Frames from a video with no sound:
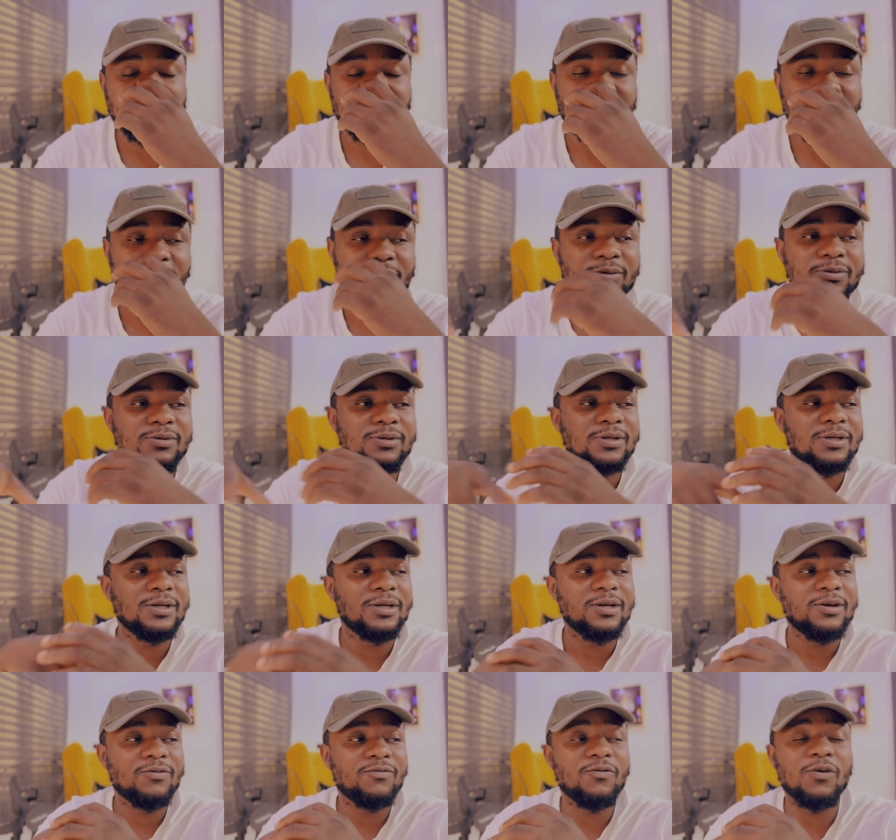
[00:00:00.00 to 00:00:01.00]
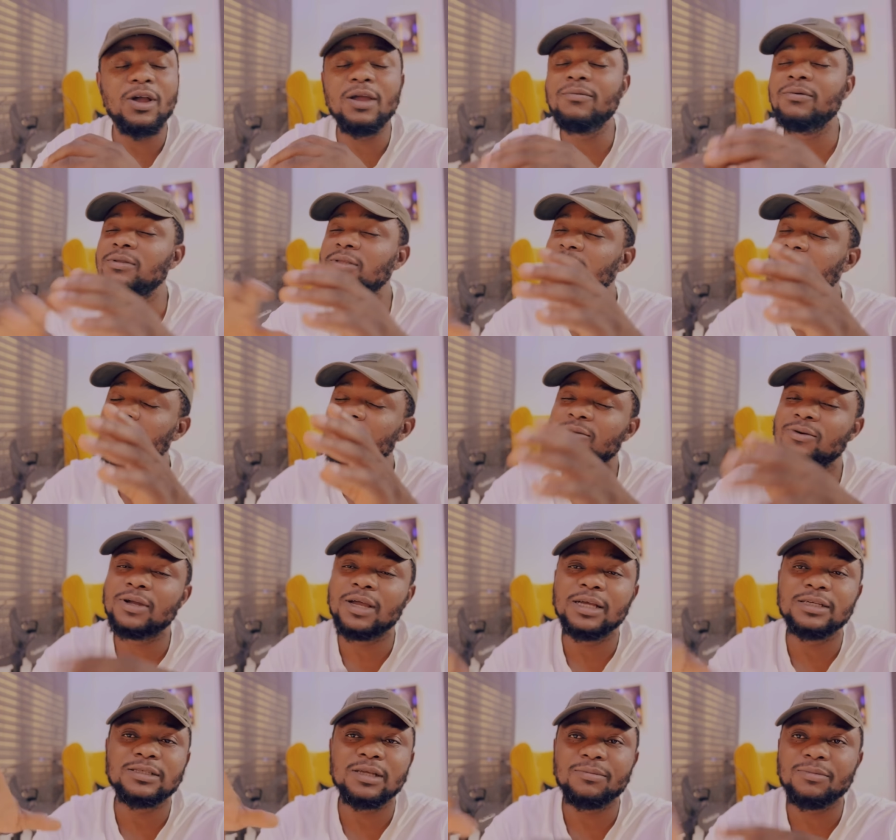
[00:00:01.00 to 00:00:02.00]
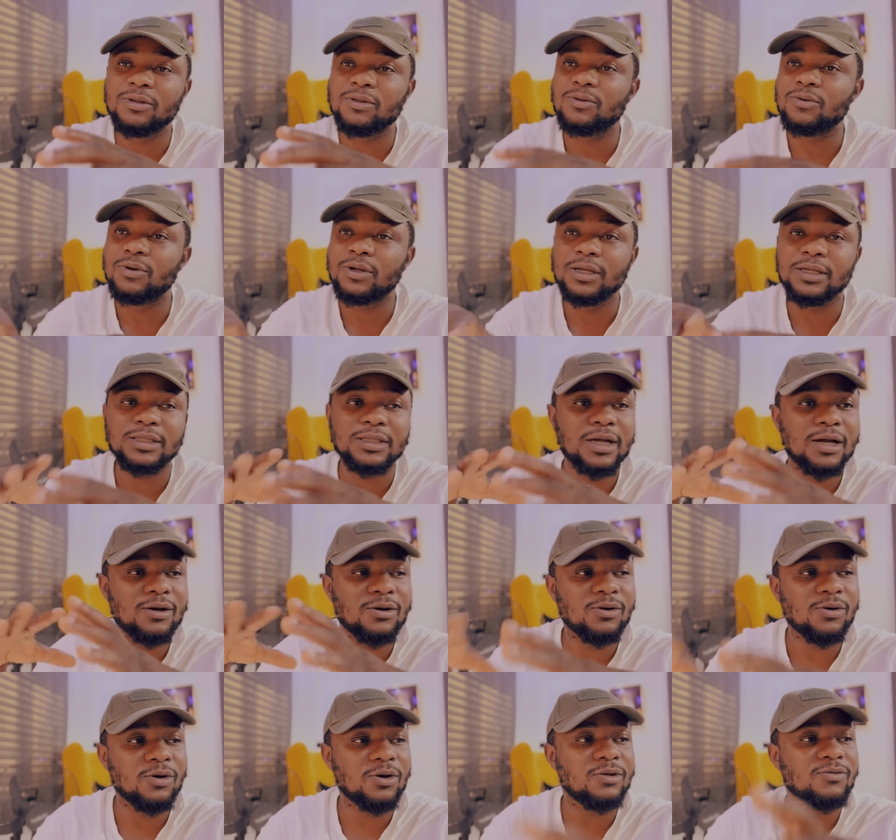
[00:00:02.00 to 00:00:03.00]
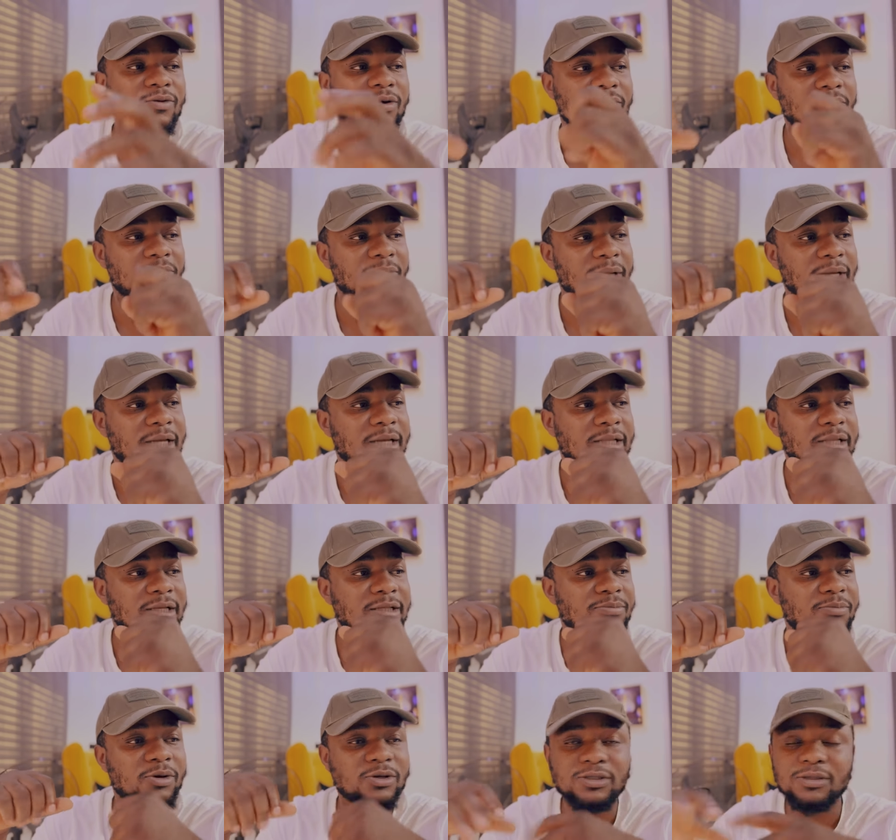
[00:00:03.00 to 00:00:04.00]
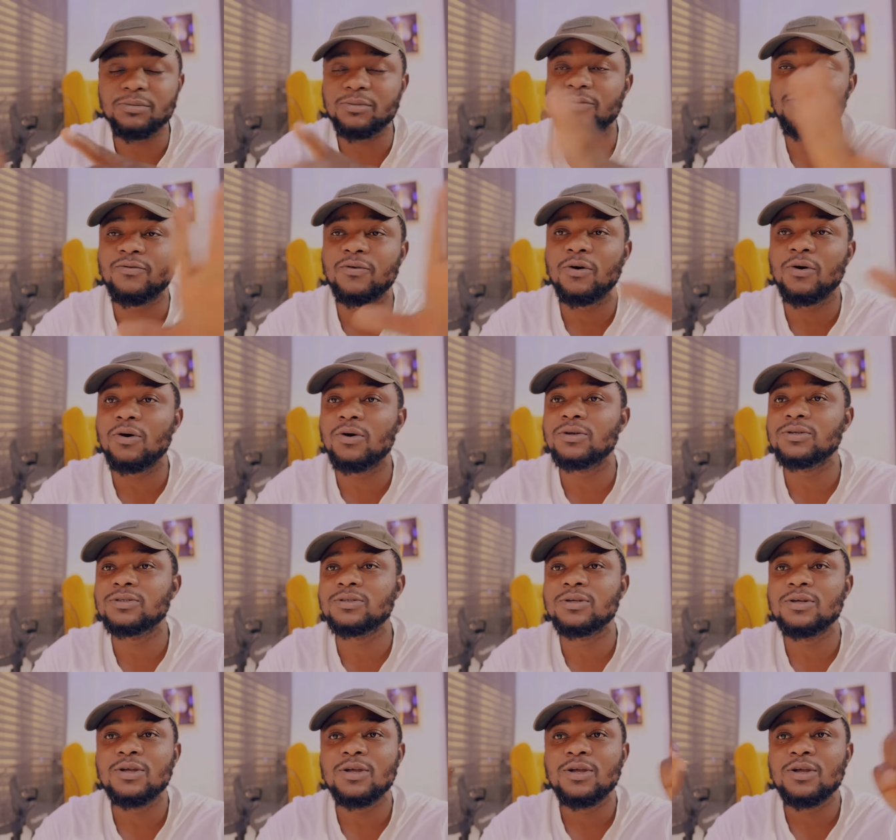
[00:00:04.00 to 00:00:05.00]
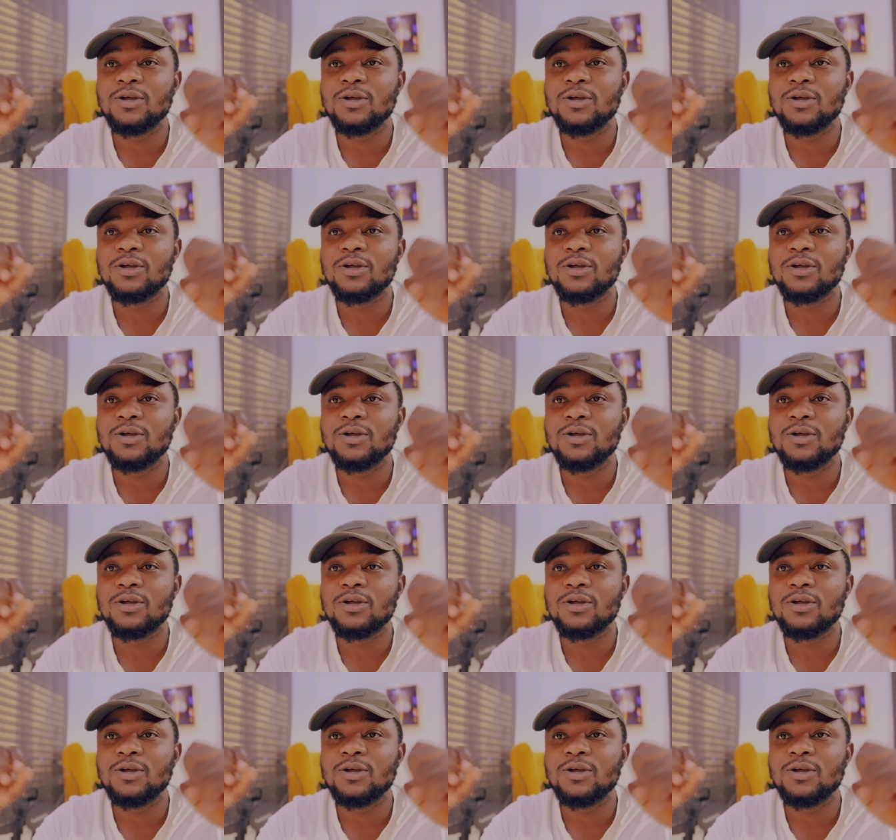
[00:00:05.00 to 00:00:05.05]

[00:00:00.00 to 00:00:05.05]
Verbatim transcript: You know, for everything you guys have been doing, thank God for making it possible for us.